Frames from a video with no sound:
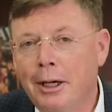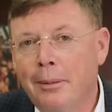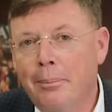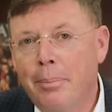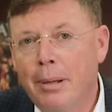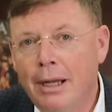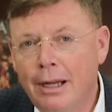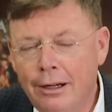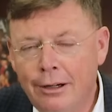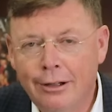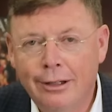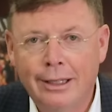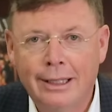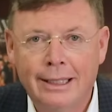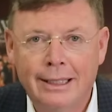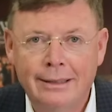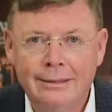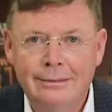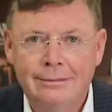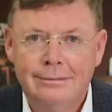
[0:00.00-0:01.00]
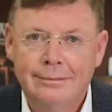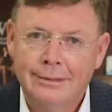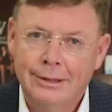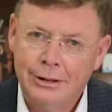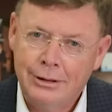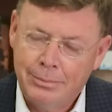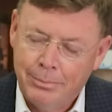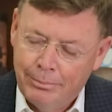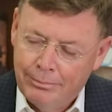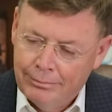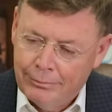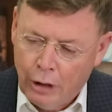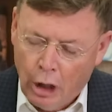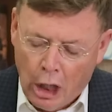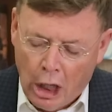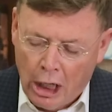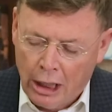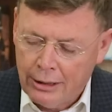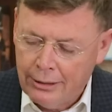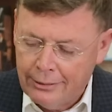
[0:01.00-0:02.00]
apparently, there's
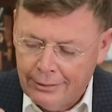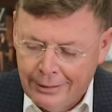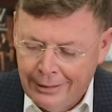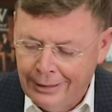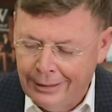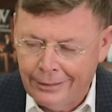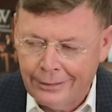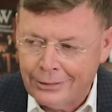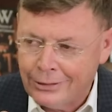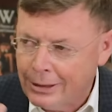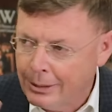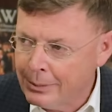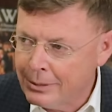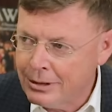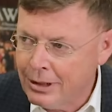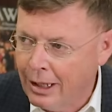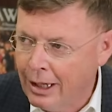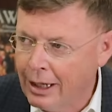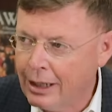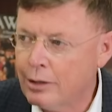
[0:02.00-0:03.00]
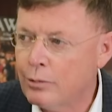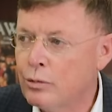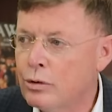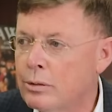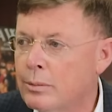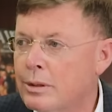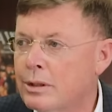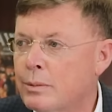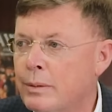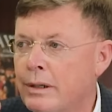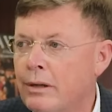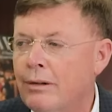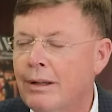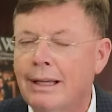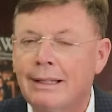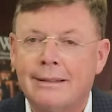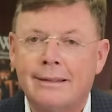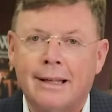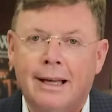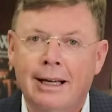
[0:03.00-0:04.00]
talk, you know, there's always talk and rumors. We don't
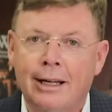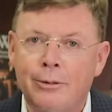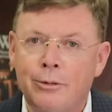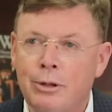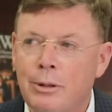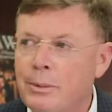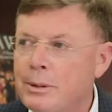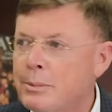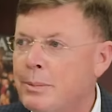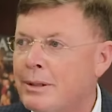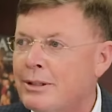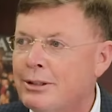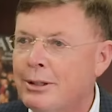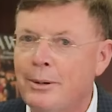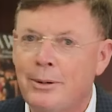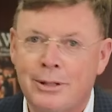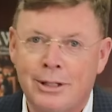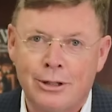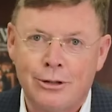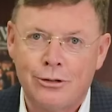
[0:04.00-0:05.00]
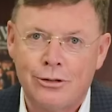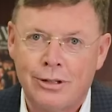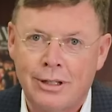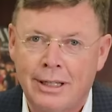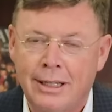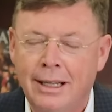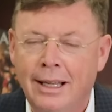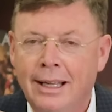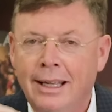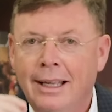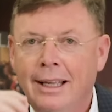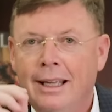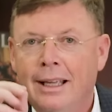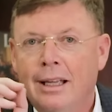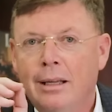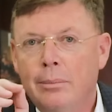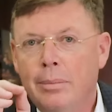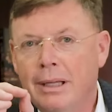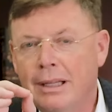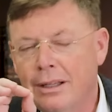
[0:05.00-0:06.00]
like to talk and rumors, but it's always interesting
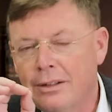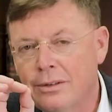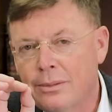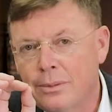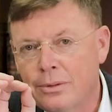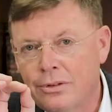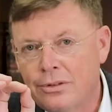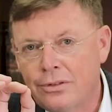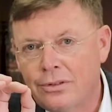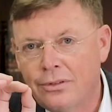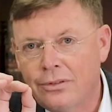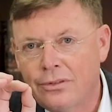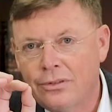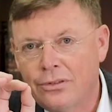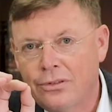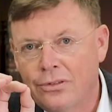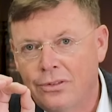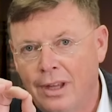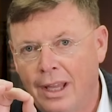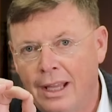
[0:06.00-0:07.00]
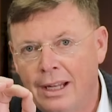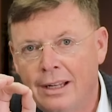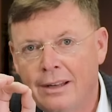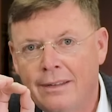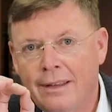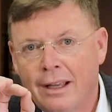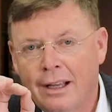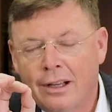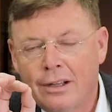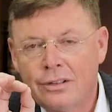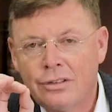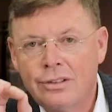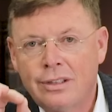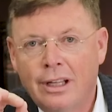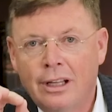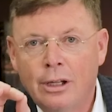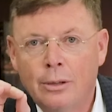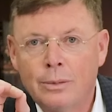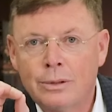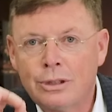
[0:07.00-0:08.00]
because it was stated that
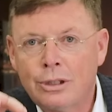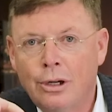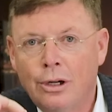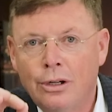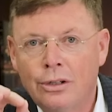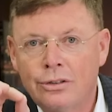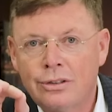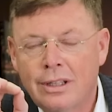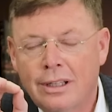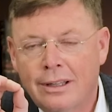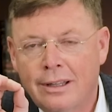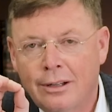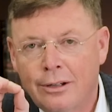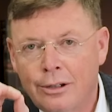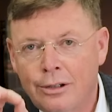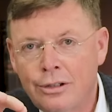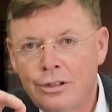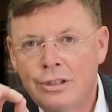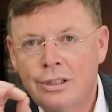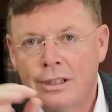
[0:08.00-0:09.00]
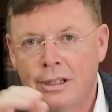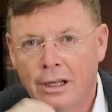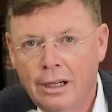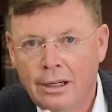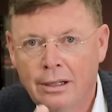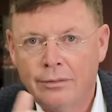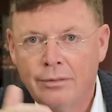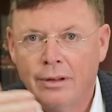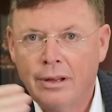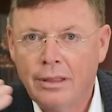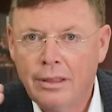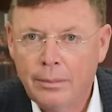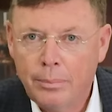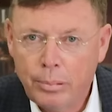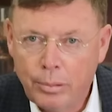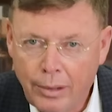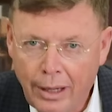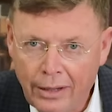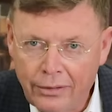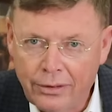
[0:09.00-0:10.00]
Costello was called at the urging of the
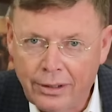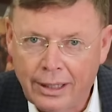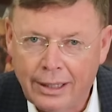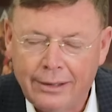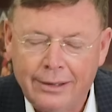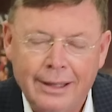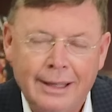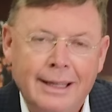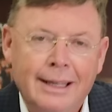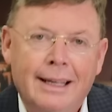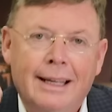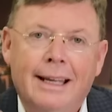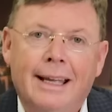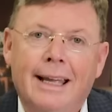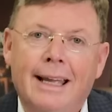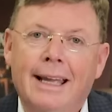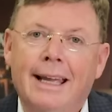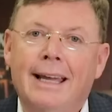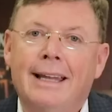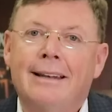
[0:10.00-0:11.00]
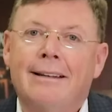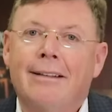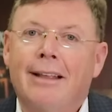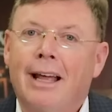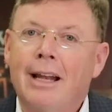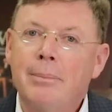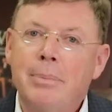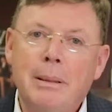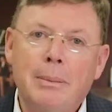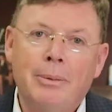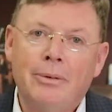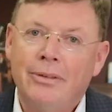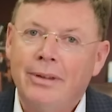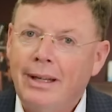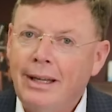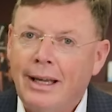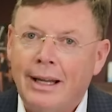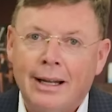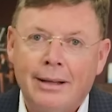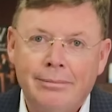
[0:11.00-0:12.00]
president. And a lot of people
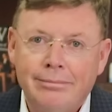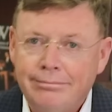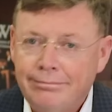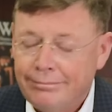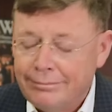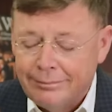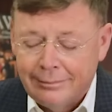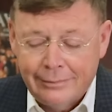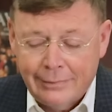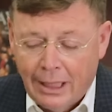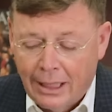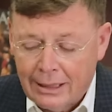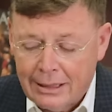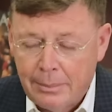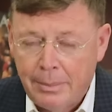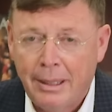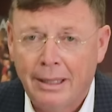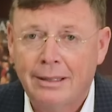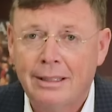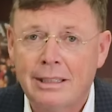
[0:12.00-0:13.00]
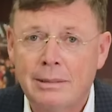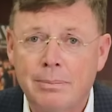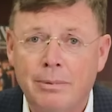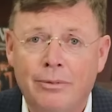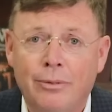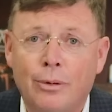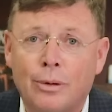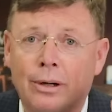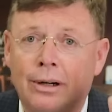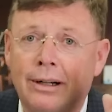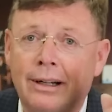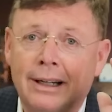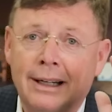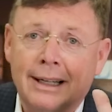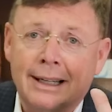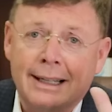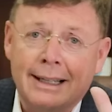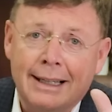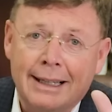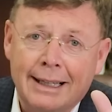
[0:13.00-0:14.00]
say, and I've talked about this before,
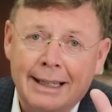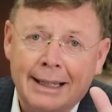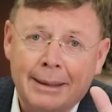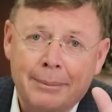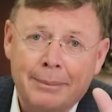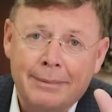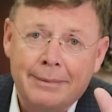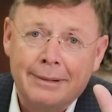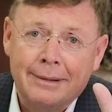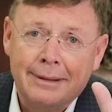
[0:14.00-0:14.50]
I